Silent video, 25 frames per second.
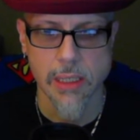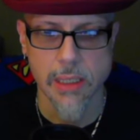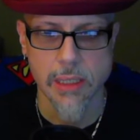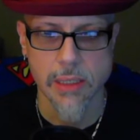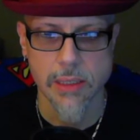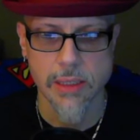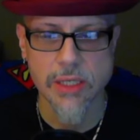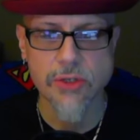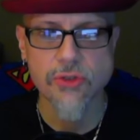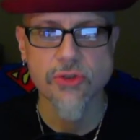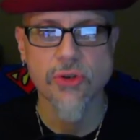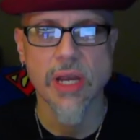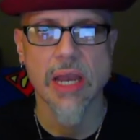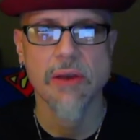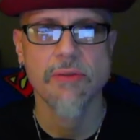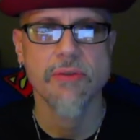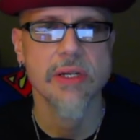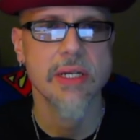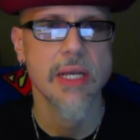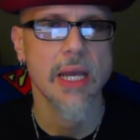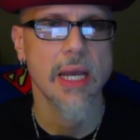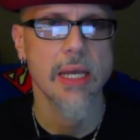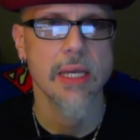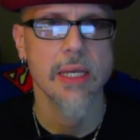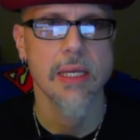These are
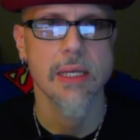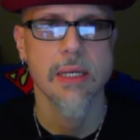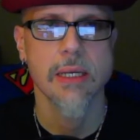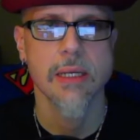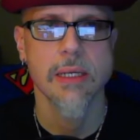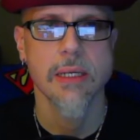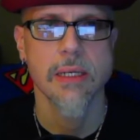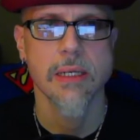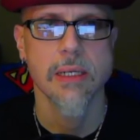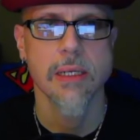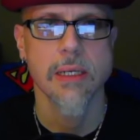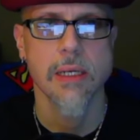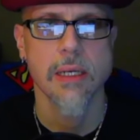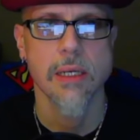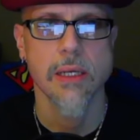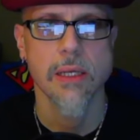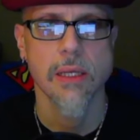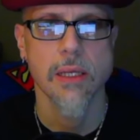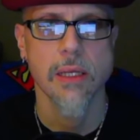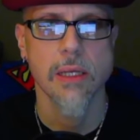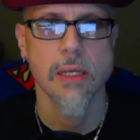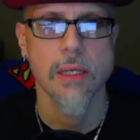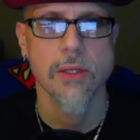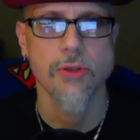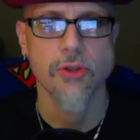everyday
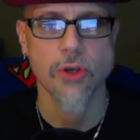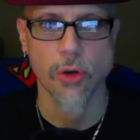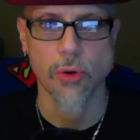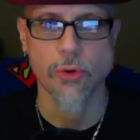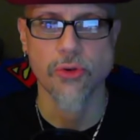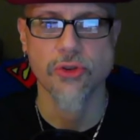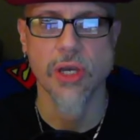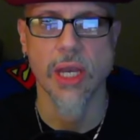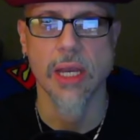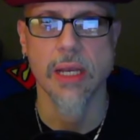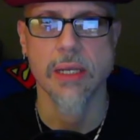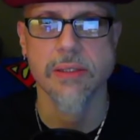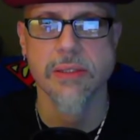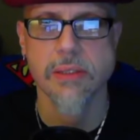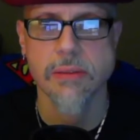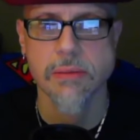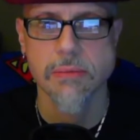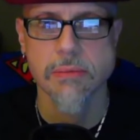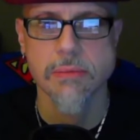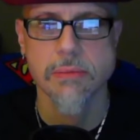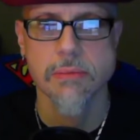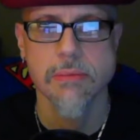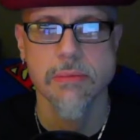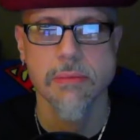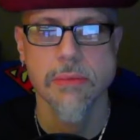Joe and Janes,
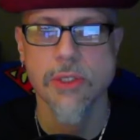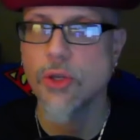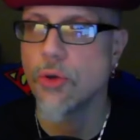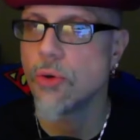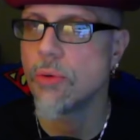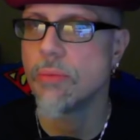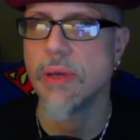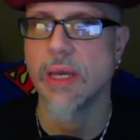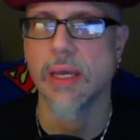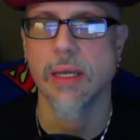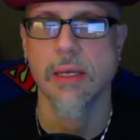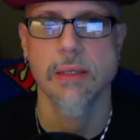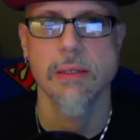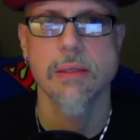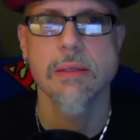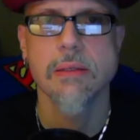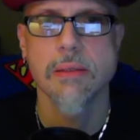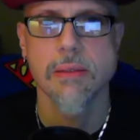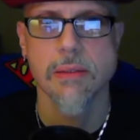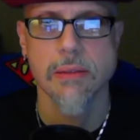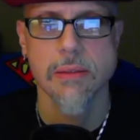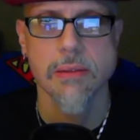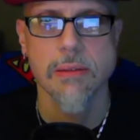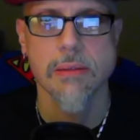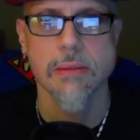you and me,
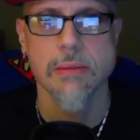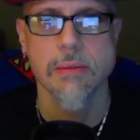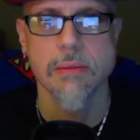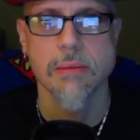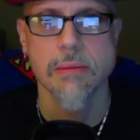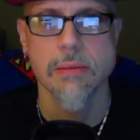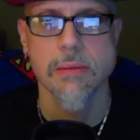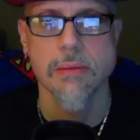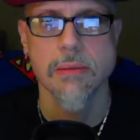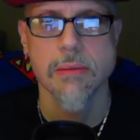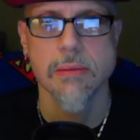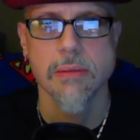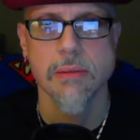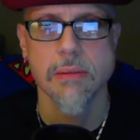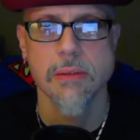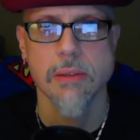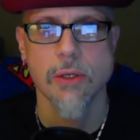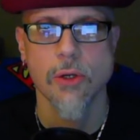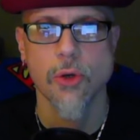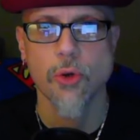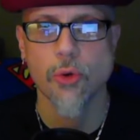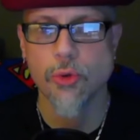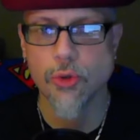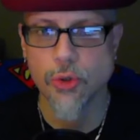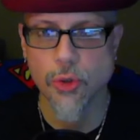
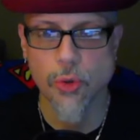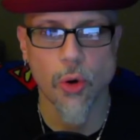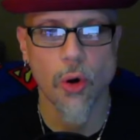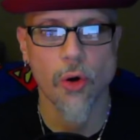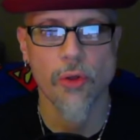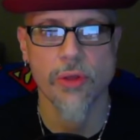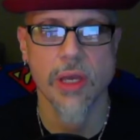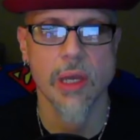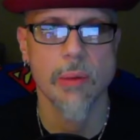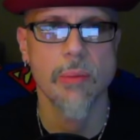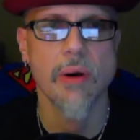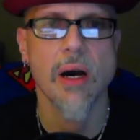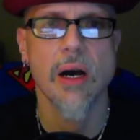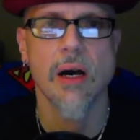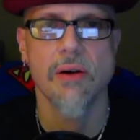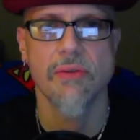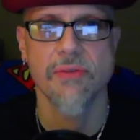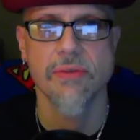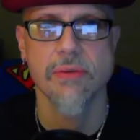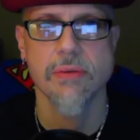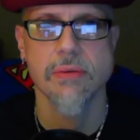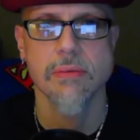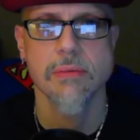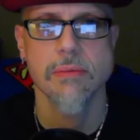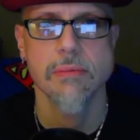who do all the
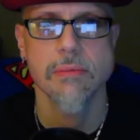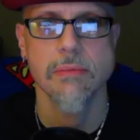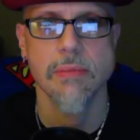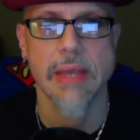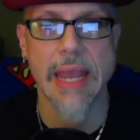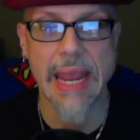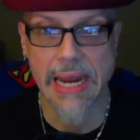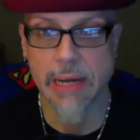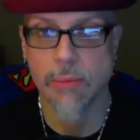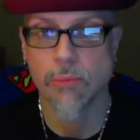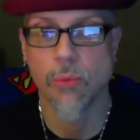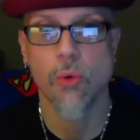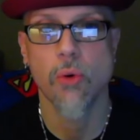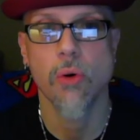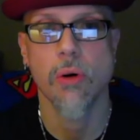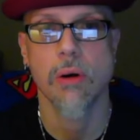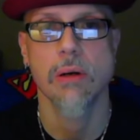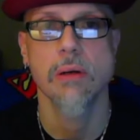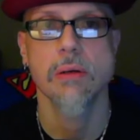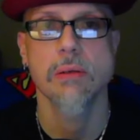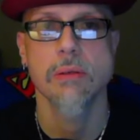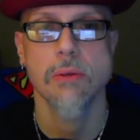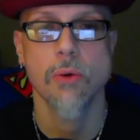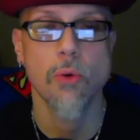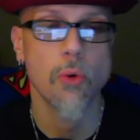above and
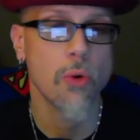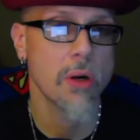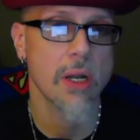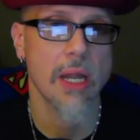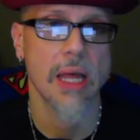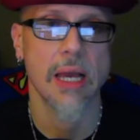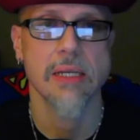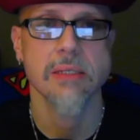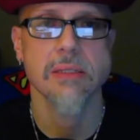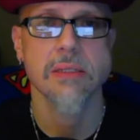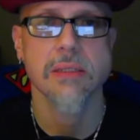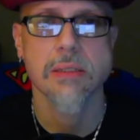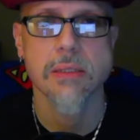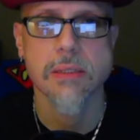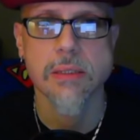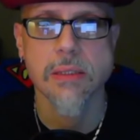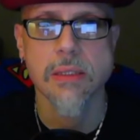more or less,